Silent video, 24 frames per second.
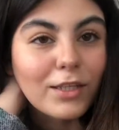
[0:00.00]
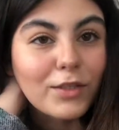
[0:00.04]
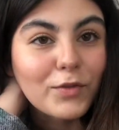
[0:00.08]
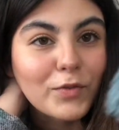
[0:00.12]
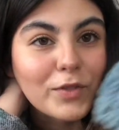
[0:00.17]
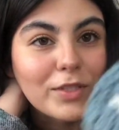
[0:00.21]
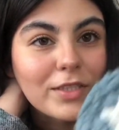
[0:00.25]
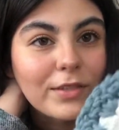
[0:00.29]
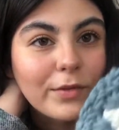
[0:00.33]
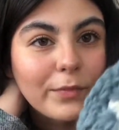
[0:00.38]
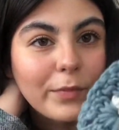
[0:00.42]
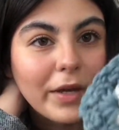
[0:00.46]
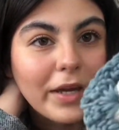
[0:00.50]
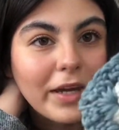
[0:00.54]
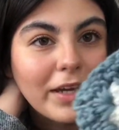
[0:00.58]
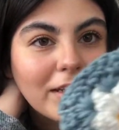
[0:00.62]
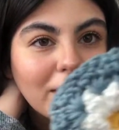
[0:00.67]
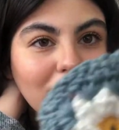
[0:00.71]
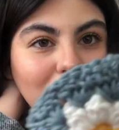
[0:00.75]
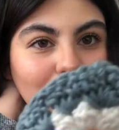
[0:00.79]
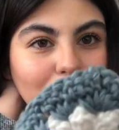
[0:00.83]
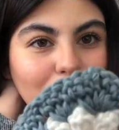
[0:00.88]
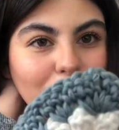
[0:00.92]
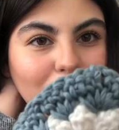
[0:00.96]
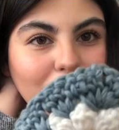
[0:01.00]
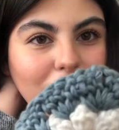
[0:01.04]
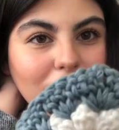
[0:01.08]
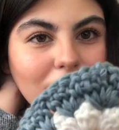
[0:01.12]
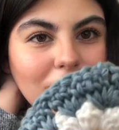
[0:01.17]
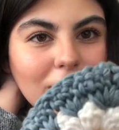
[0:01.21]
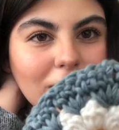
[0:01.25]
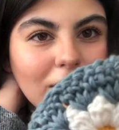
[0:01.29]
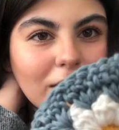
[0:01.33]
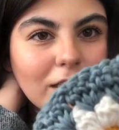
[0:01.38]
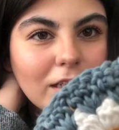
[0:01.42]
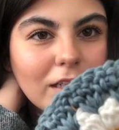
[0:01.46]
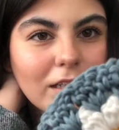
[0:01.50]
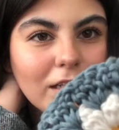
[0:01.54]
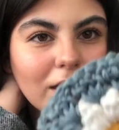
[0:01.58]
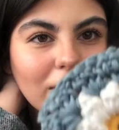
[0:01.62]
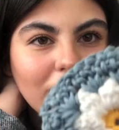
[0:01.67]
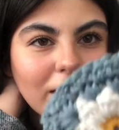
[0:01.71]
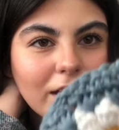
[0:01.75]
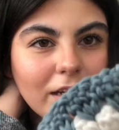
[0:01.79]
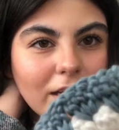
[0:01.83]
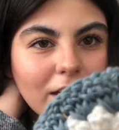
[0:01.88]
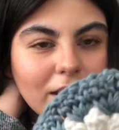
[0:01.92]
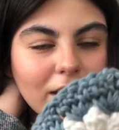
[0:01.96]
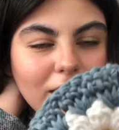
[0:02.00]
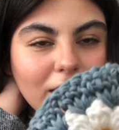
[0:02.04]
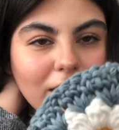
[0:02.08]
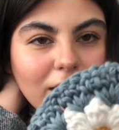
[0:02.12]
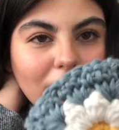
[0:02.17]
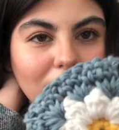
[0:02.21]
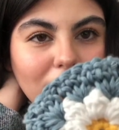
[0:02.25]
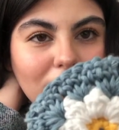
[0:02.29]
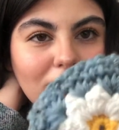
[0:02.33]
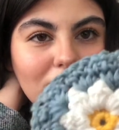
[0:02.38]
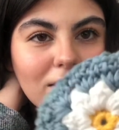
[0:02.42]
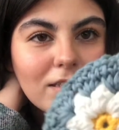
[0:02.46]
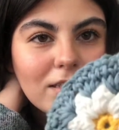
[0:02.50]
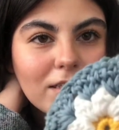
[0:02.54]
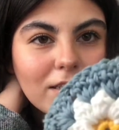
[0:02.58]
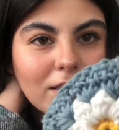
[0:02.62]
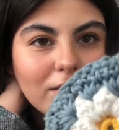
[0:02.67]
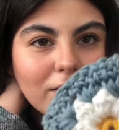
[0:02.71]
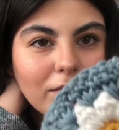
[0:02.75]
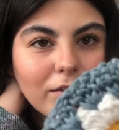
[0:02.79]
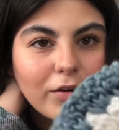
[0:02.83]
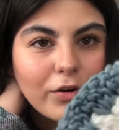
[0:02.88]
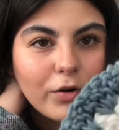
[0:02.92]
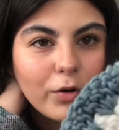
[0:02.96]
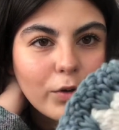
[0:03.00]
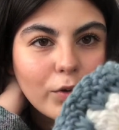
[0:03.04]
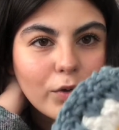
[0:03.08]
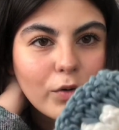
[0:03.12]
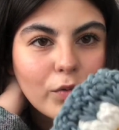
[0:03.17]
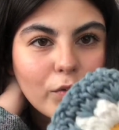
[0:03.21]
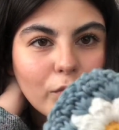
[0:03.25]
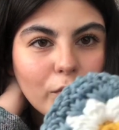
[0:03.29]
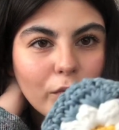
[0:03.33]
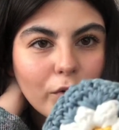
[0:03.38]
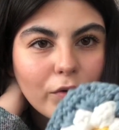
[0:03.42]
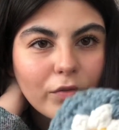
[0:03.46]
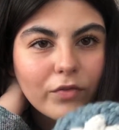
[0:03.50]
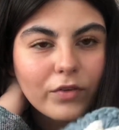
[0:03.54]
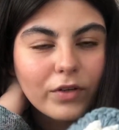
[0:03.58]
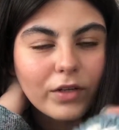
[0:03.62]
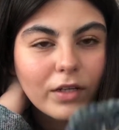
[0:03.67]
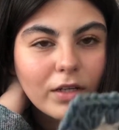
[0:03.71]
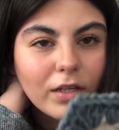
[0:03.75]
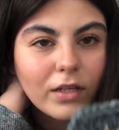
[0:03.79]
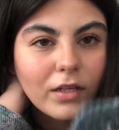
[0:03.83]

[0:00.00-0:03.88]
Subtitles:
one's the back. So you can see any ends, they're all woven in.